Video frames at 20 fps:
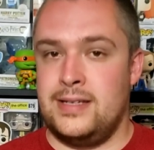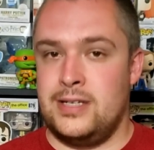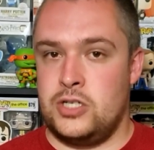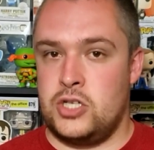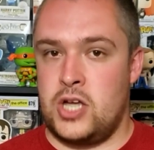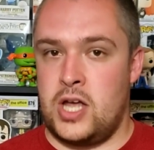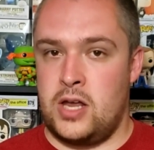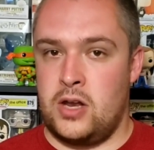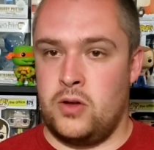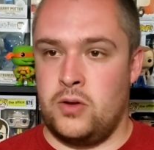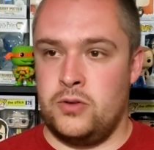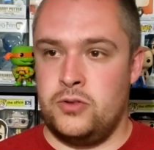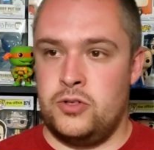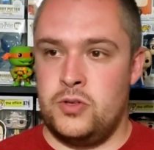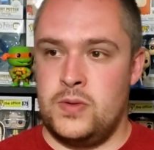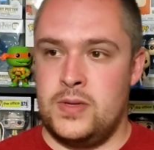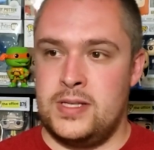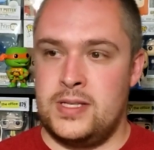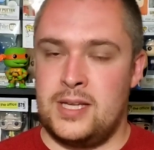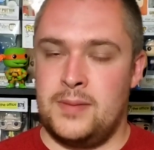Channel and
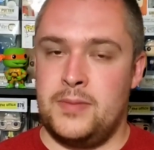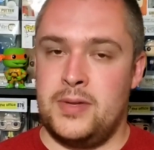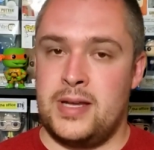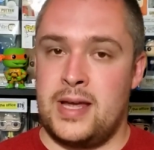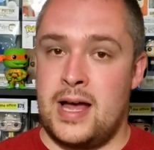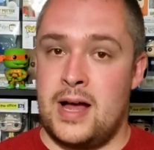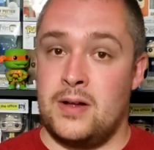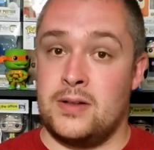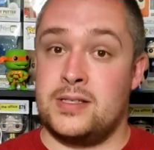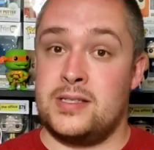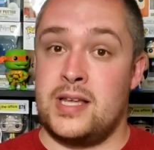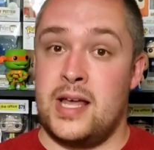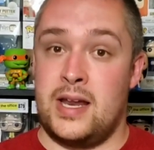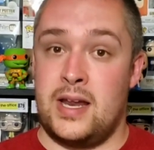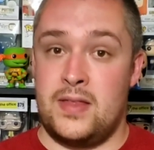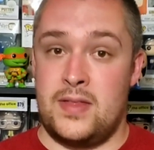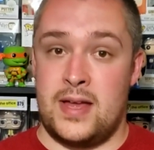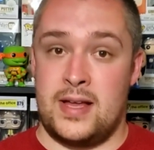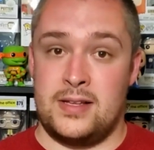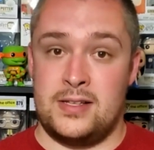doing something outside
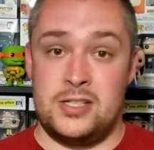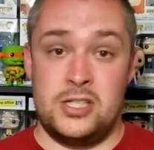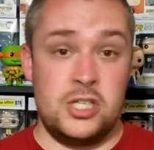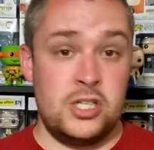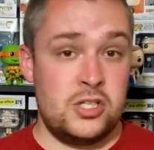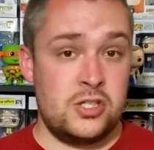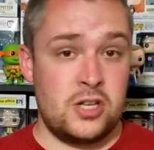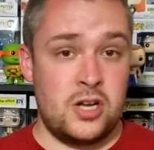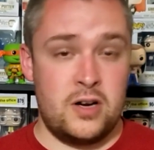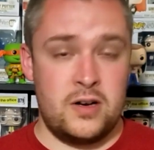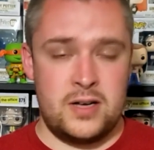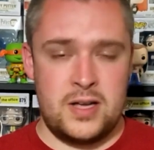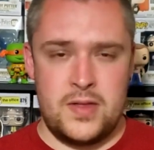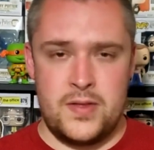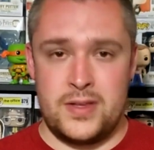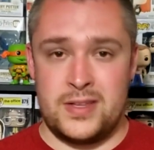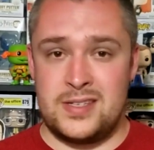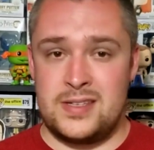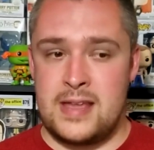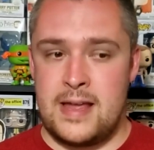of that. She's starring in
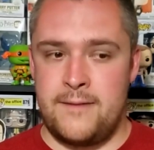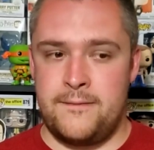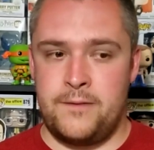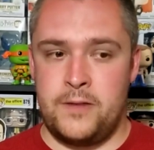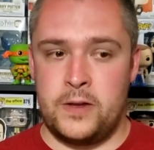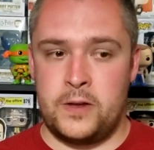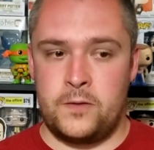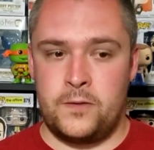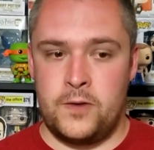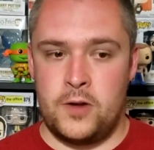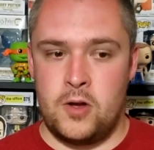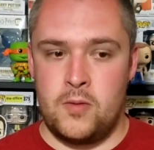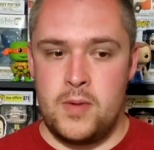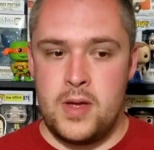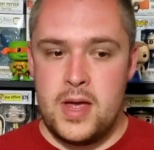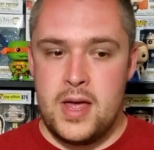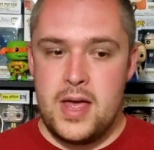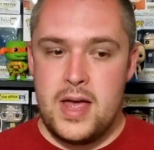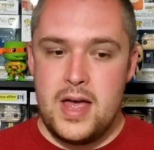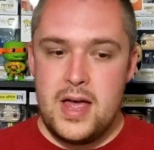this Netflix film
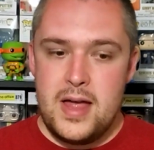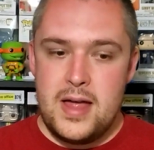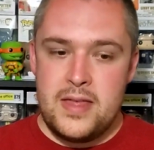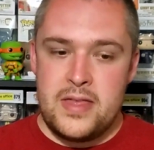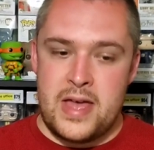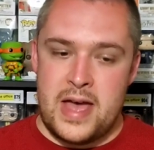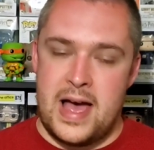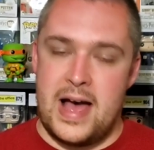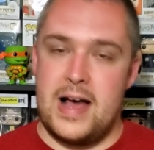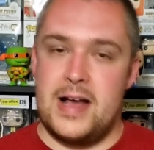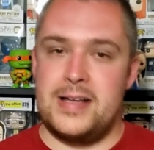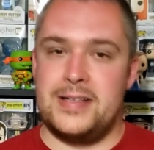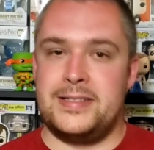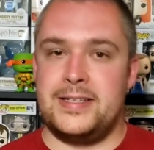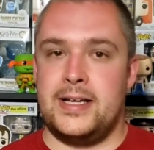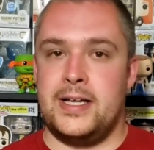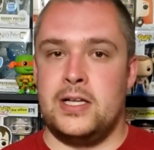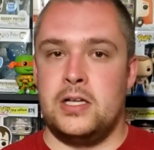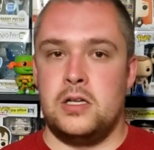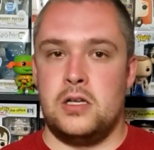that
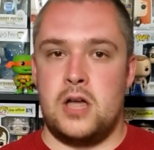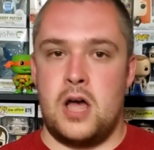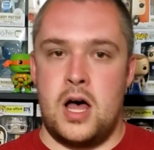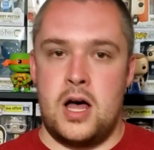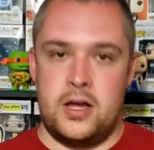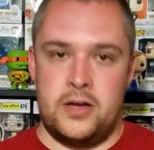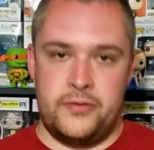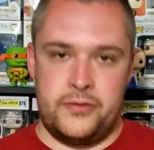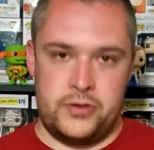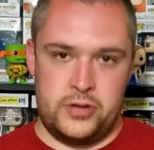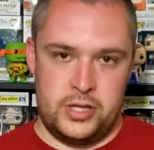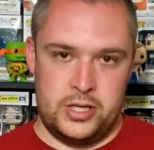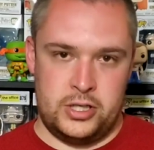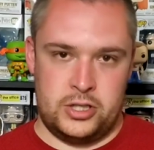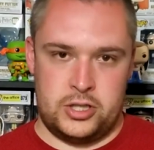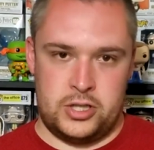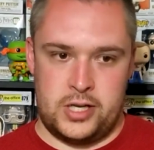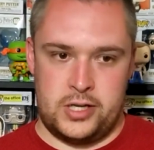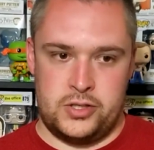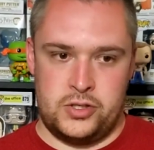has a lot of
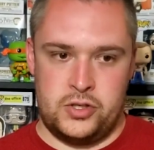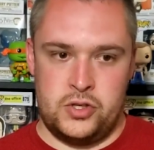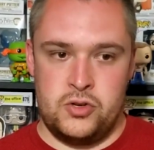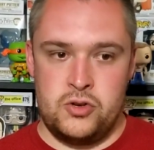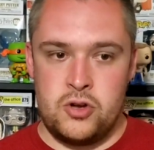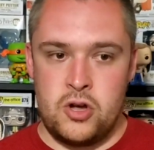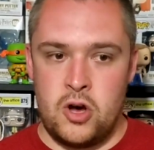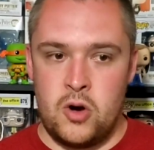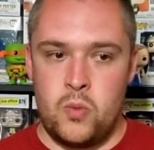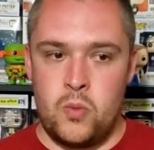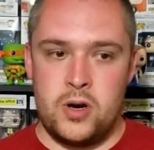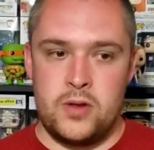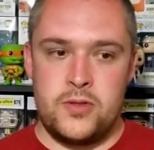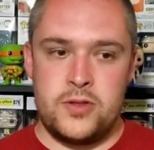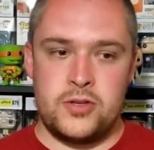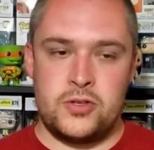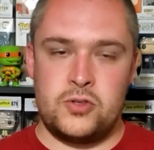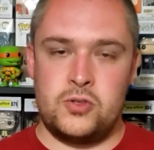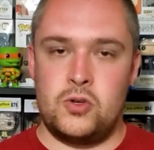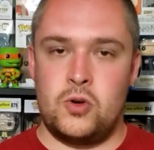cliches. You know where
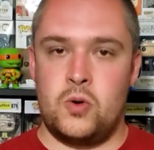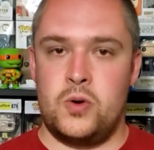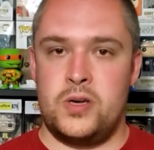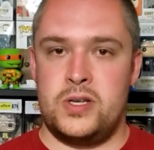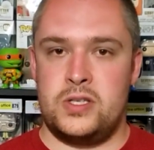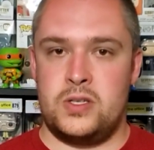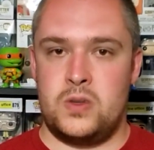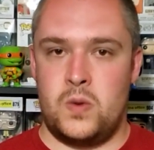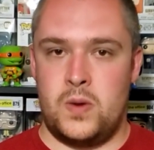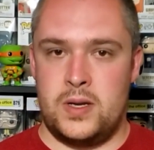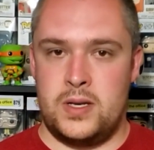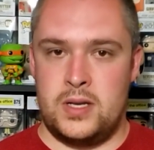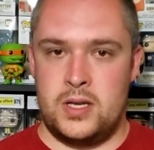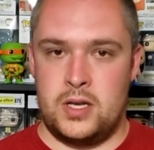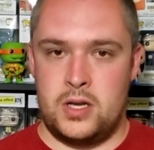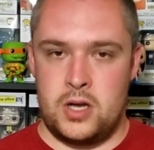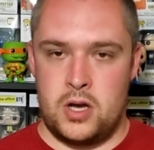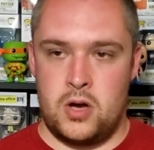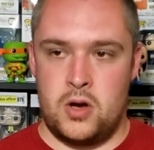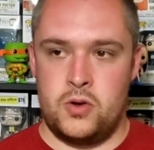the story is going to
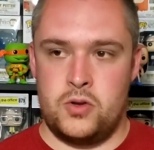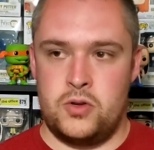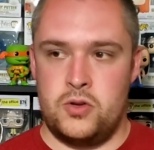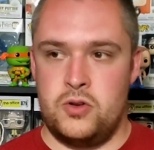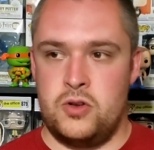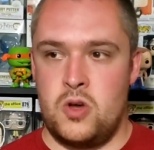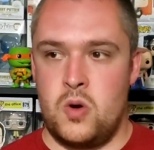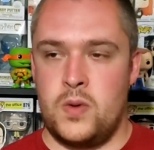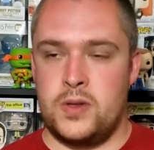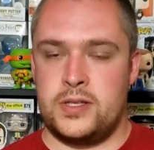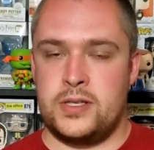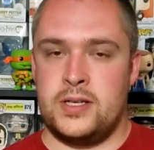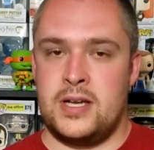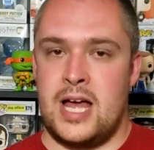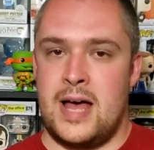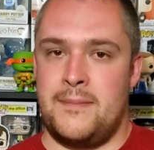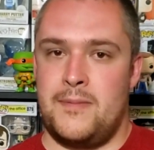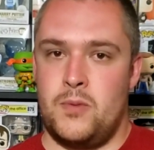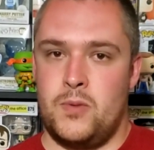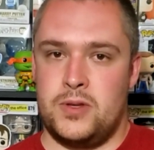go. You know what's going to
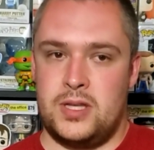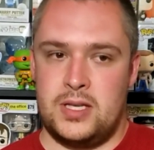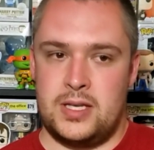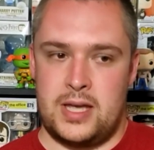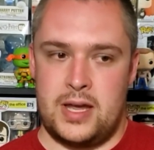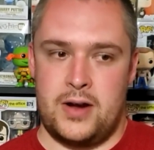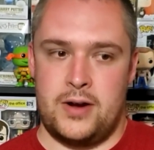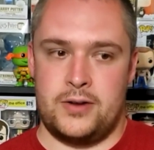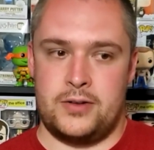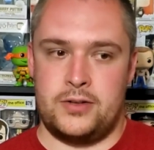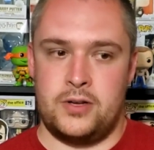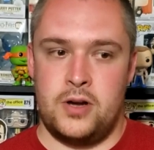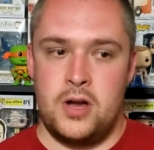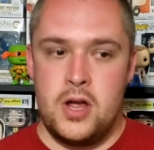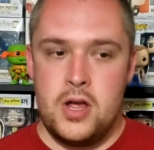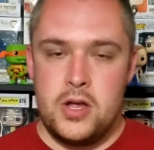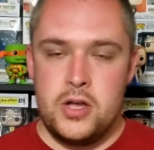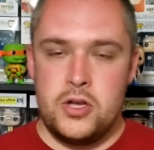happen with the character.